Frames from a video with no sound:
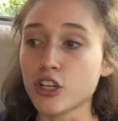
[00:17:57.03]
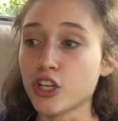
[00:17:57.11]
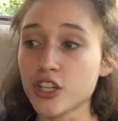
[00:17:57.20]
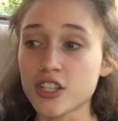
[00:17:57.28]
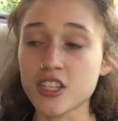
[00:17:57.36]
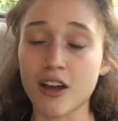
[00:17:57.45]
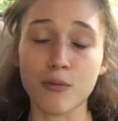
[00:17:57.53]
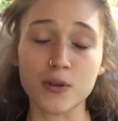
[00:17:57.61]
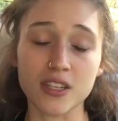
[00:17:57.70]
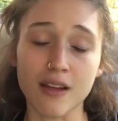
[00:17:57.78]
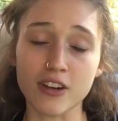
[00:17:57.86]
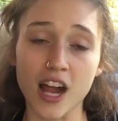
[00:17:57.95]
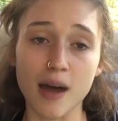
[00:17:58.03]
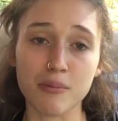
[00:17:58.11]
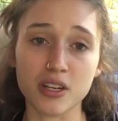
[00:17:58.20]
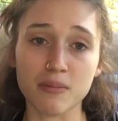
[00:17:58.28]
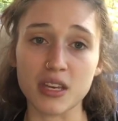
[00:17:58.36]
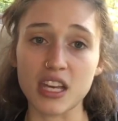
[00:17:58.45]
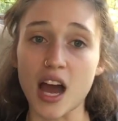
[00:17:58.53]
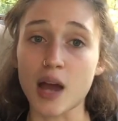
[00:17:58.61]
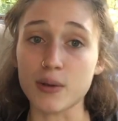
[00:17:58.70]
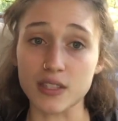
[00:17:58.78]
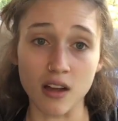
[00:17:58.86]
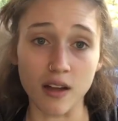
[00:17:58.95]
Good stuff was never happening to me.
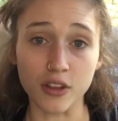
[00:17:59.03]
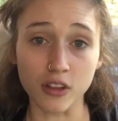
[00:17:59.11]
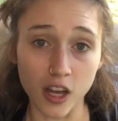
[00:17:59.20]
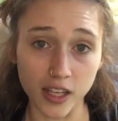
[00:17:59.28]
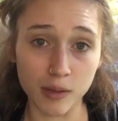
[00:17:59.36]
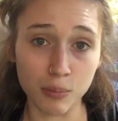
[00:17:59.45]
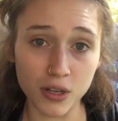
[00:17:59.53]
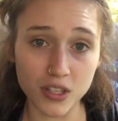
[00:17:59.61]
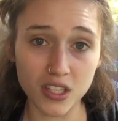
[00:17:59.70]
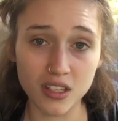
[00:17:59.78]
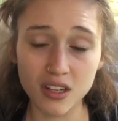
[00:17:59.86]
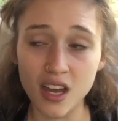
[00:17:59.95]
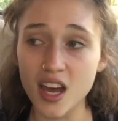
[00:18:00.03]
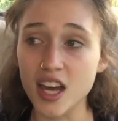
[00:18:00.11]
I was not the lucky person.